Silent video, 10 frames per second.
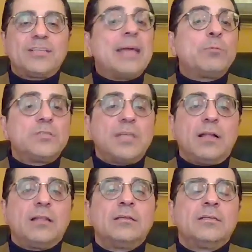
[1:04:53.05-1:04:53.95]
Time will
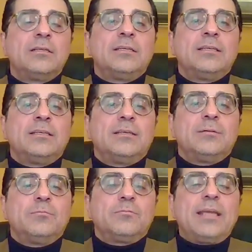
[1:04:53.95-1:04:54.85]
tell
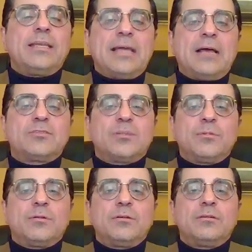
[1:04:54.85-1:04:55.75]
right now, some of
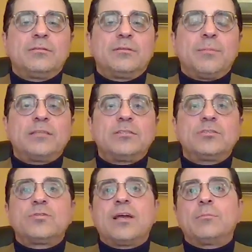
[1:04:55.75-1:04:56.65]
the, the best
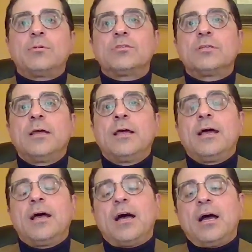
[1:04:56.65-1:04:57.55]
astronomers
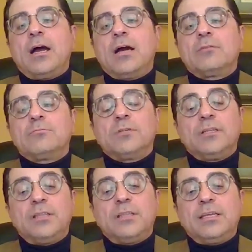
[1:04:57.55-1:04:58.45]
are
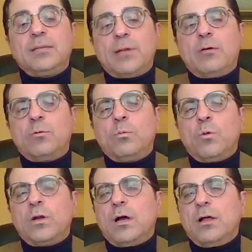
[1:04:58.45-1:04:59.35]
really thinking about
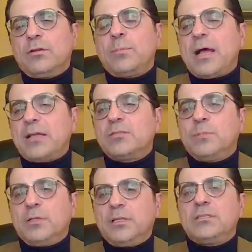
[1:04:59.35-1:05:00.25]
what other
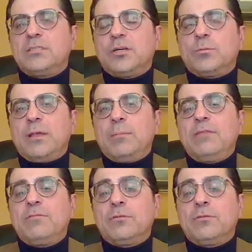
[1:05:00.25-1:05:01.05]
possibilities there may be for